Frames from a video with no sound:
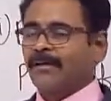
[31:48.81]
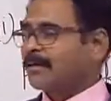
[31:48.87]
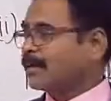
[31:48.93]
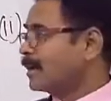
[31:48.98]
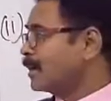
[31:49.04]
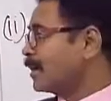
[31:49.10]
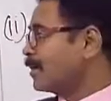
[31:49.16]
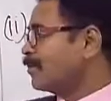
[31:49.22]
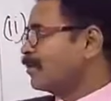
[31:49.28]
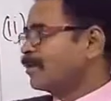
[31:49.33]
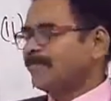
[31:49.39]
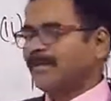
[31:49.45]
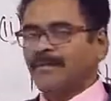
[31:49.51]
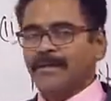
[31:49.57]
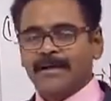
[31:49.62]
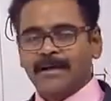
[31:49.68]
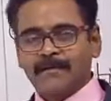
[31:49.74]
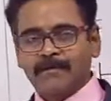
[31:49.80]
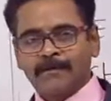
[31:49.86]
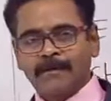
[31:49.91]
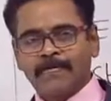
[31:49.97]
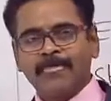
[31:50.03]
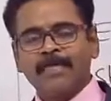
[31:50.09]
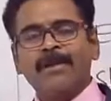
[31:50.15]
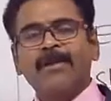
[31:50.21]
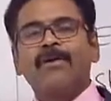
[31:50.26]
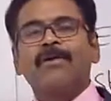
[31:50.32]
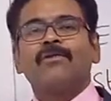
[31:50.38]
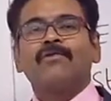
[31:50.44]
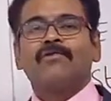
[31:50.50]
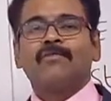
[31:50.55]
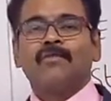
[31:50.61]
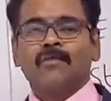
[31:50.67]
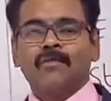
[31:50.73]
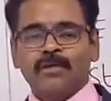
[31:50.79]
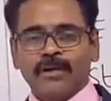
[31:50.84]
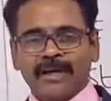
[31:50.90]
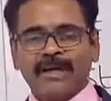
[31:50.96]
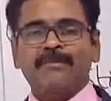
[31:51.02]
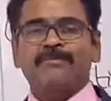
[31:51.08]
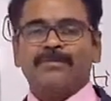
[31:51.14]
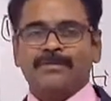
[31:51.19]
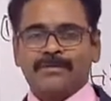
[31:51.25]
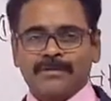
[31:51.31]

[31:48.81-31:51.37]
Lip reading: Critical load will become 4 times.